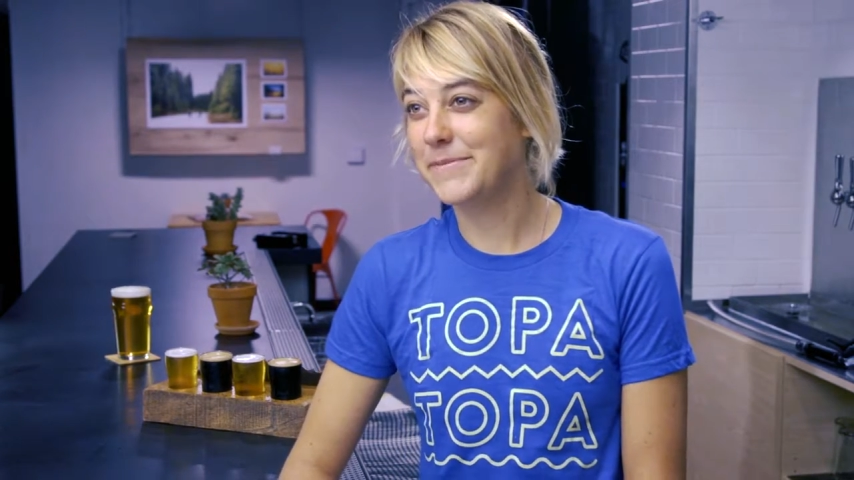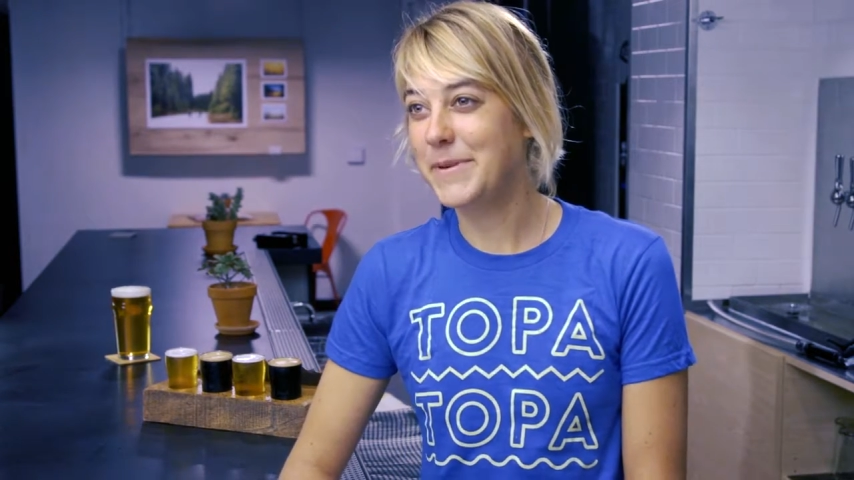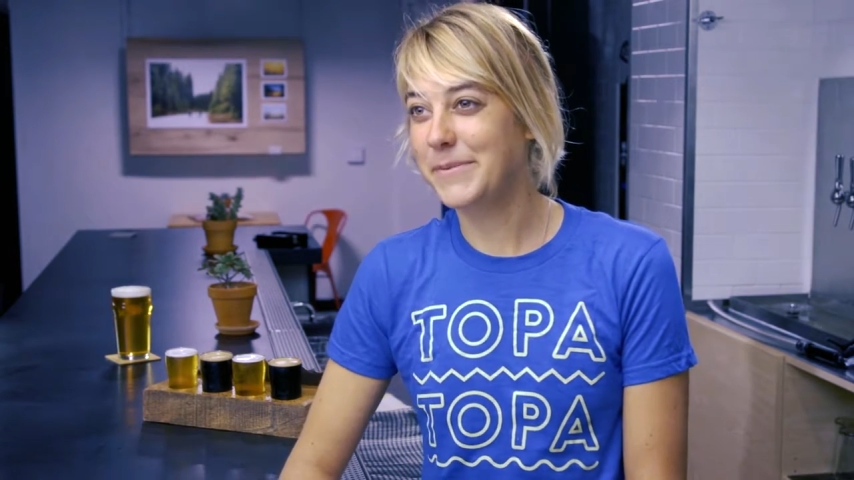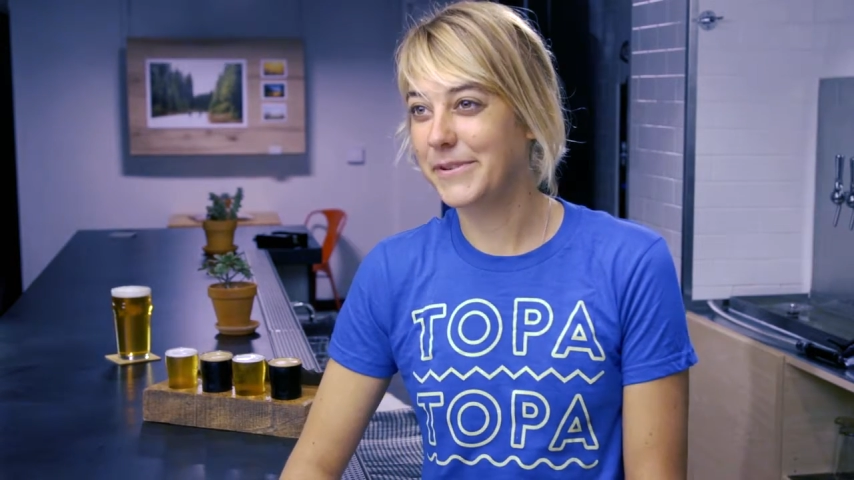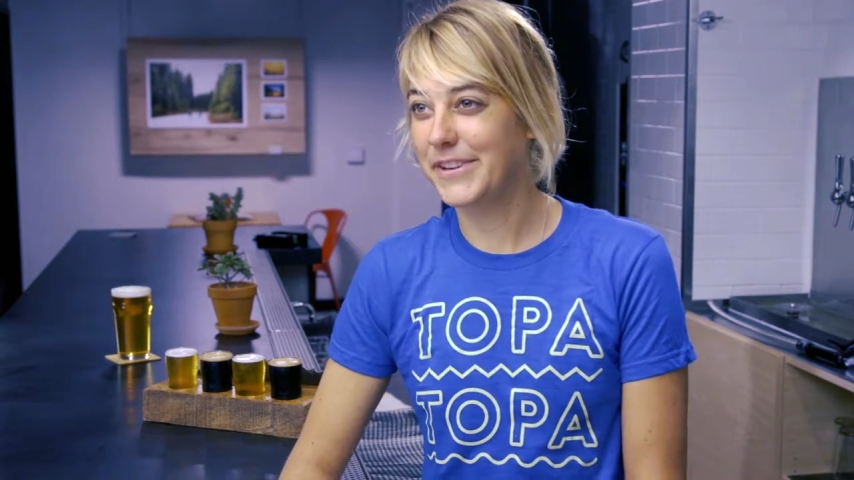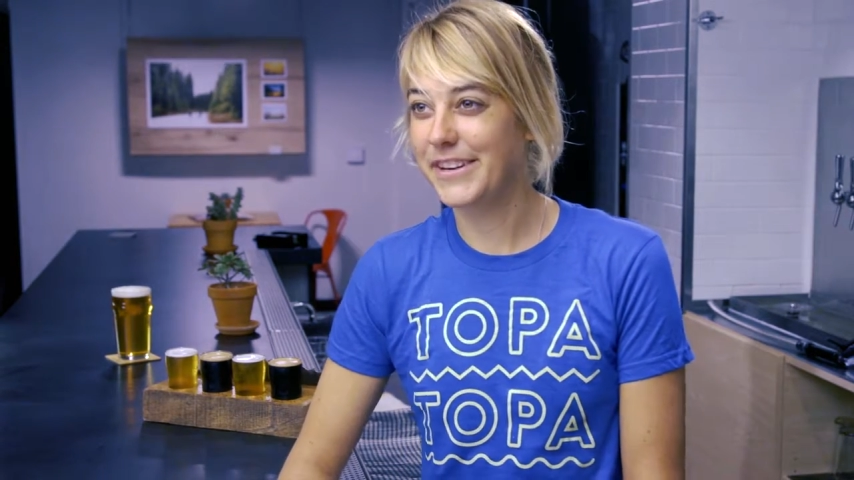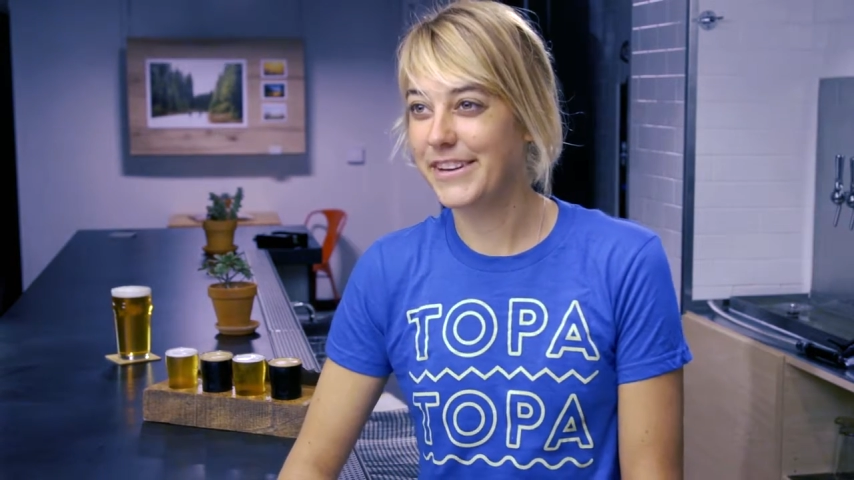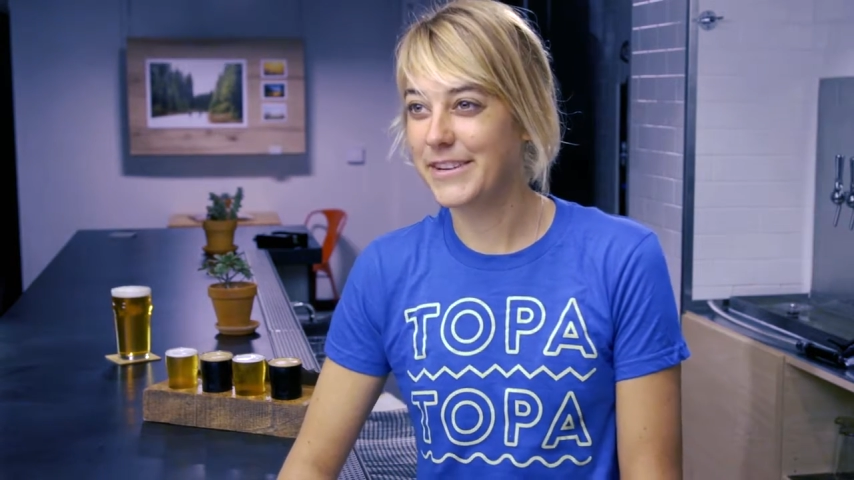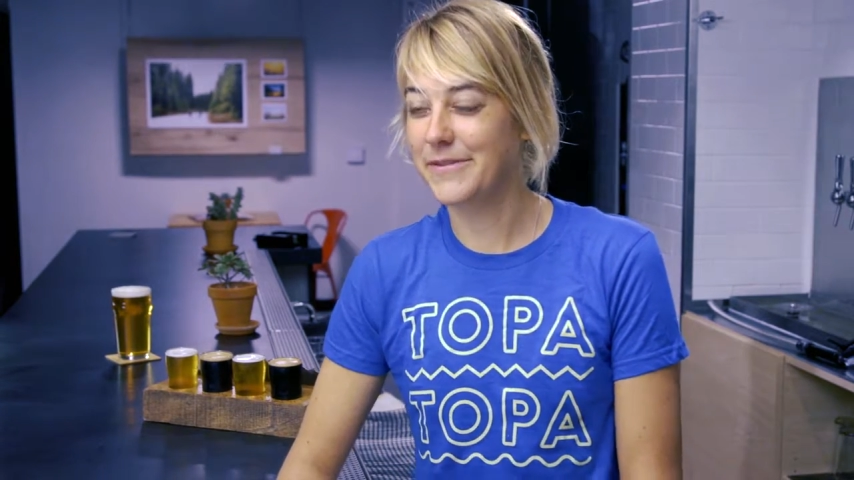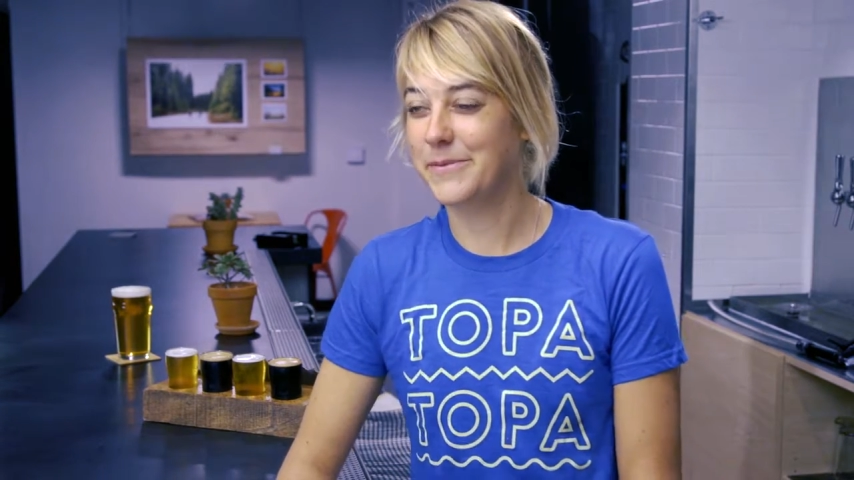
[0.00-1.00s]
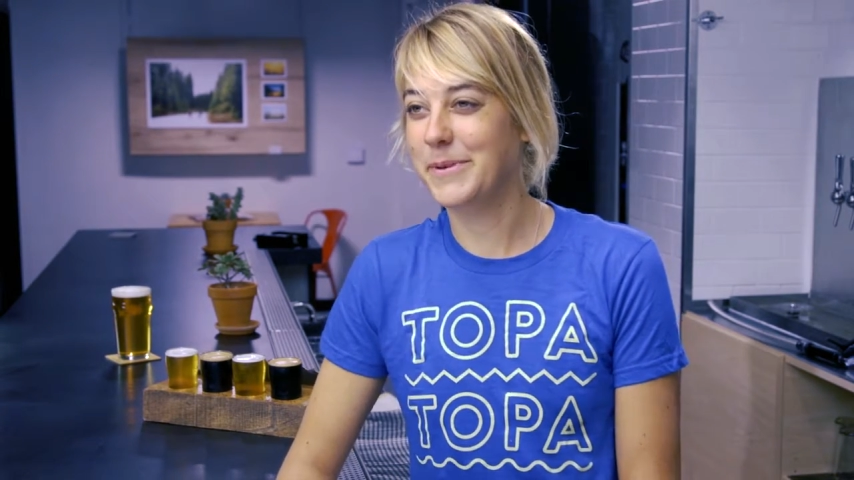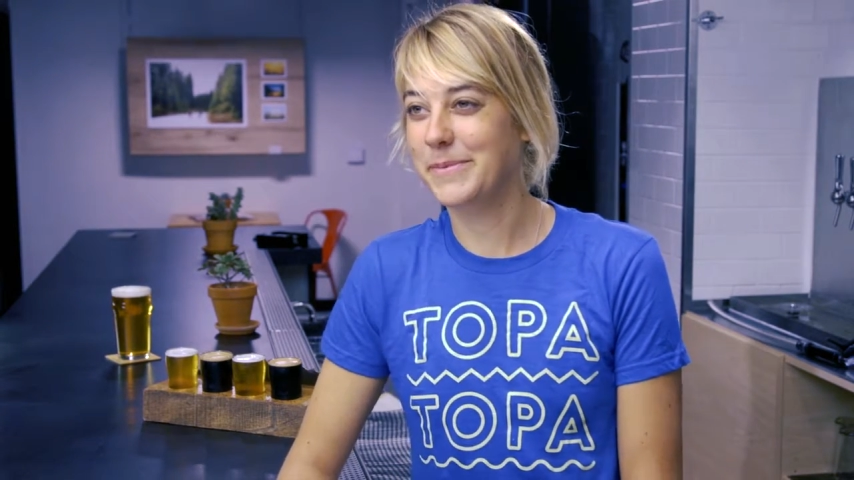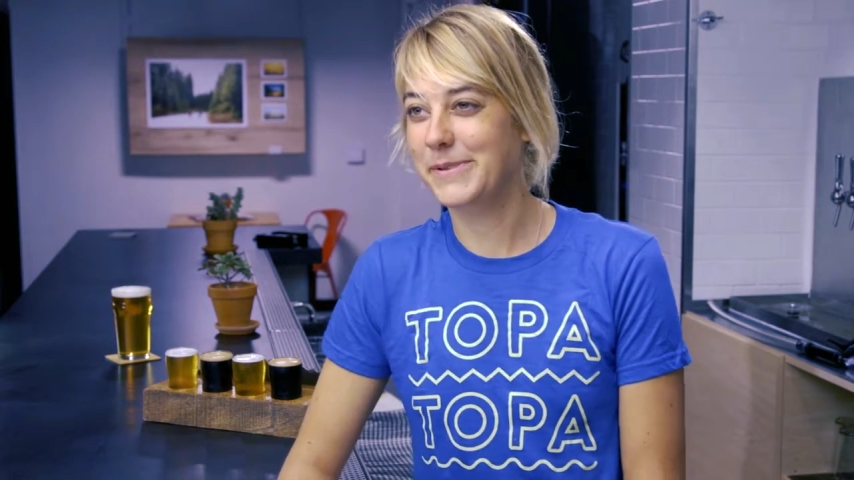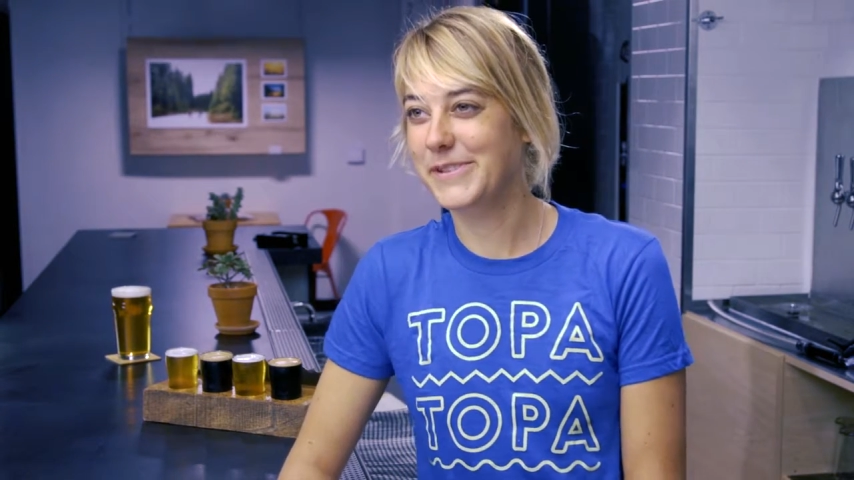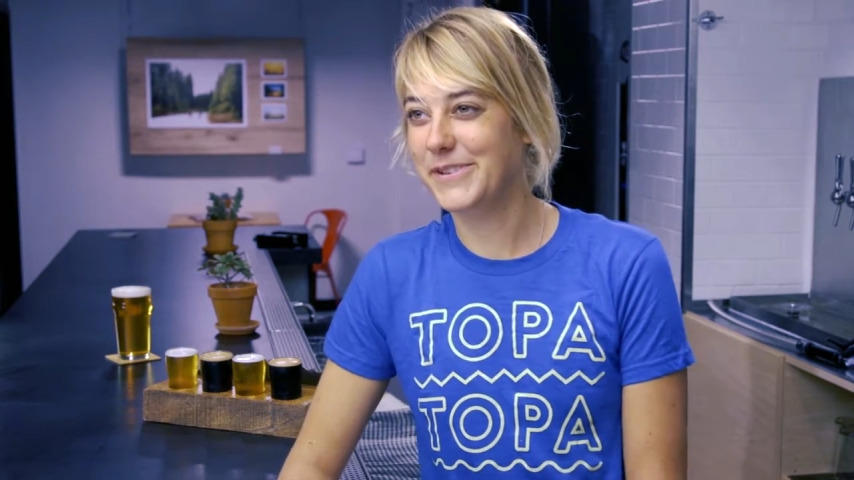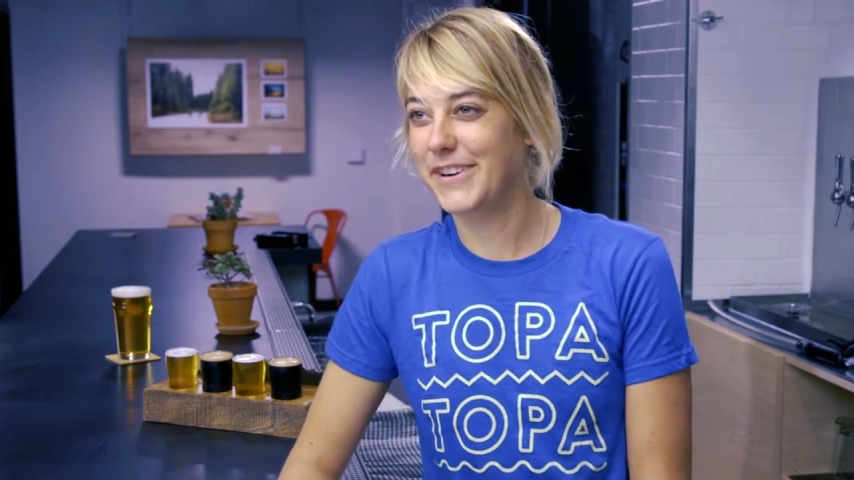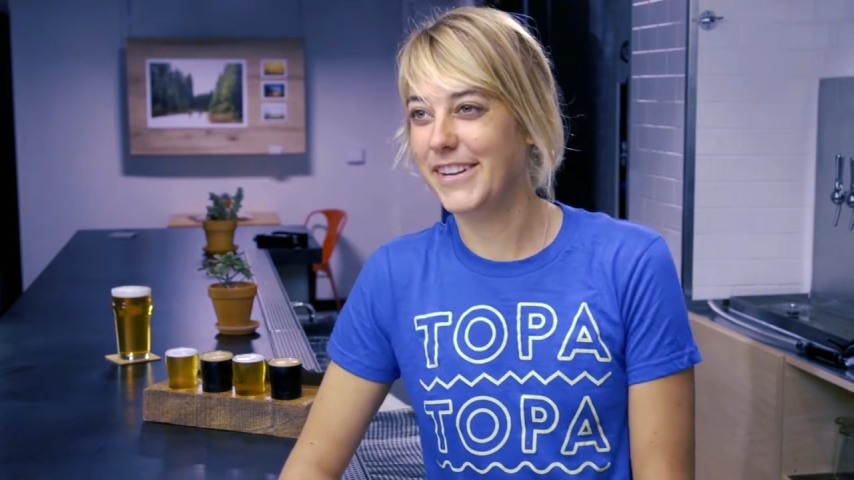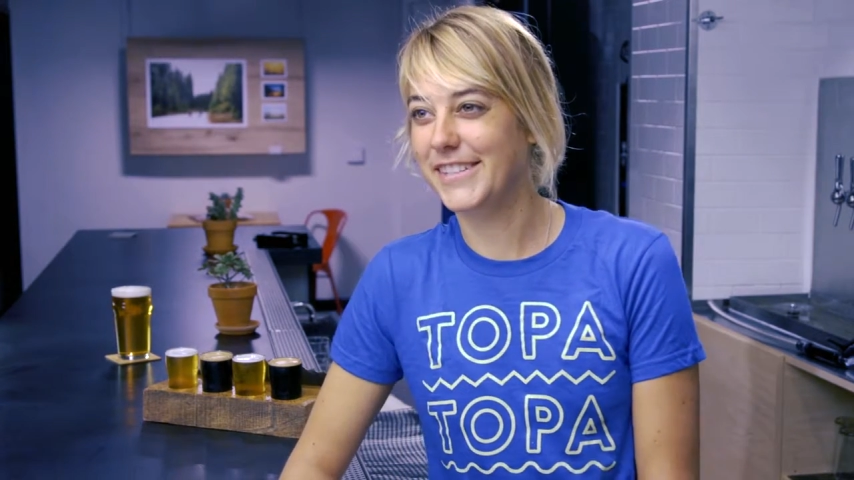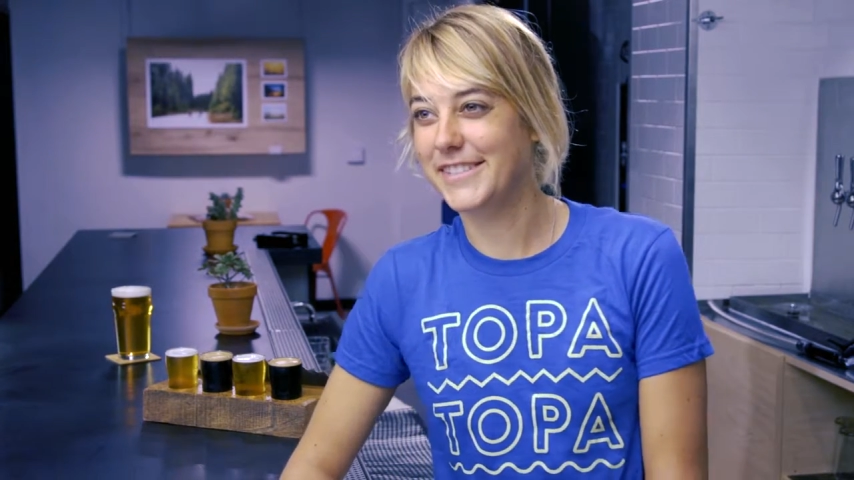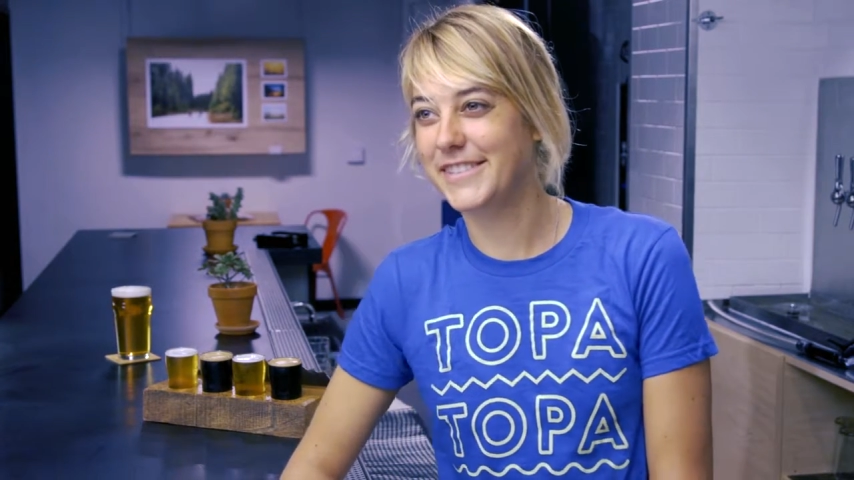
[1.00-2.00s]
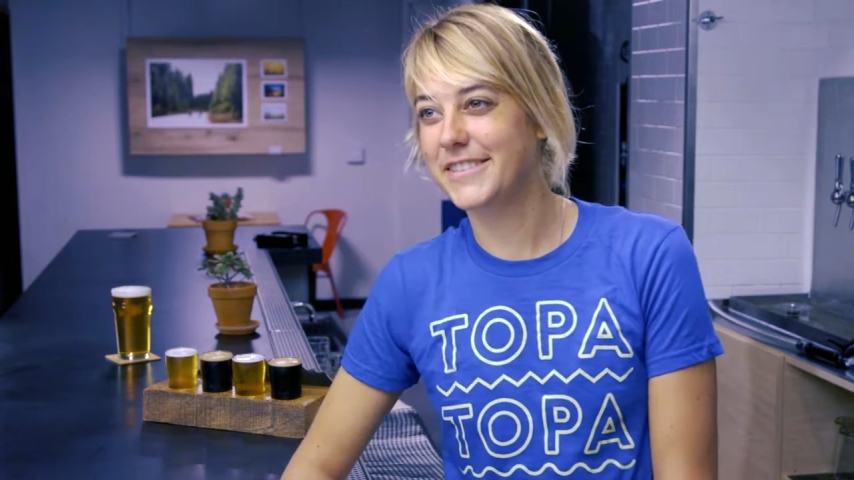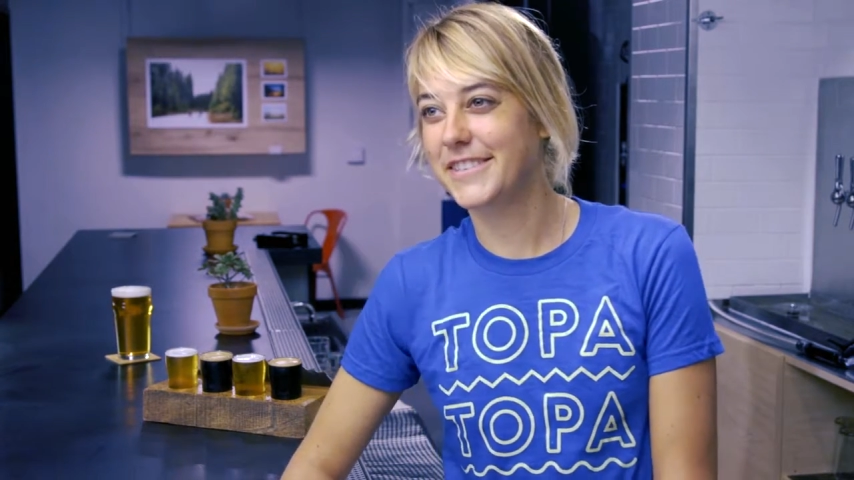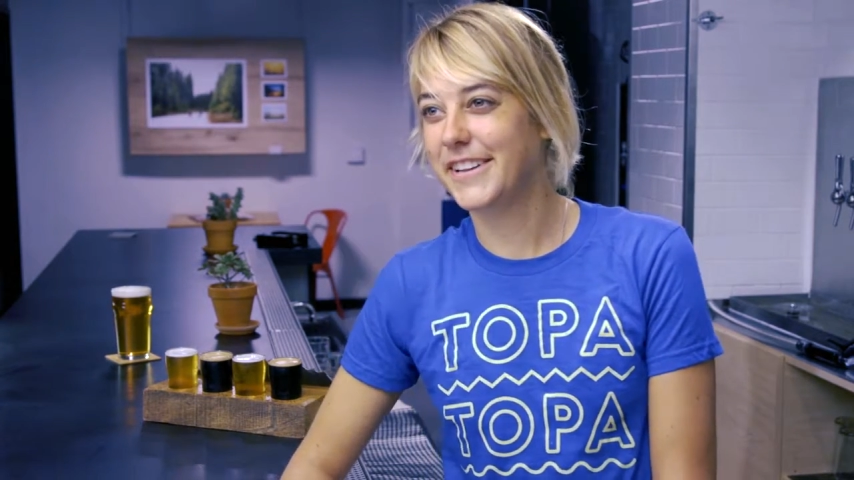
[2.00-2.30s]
to people and hearing different people's stories and just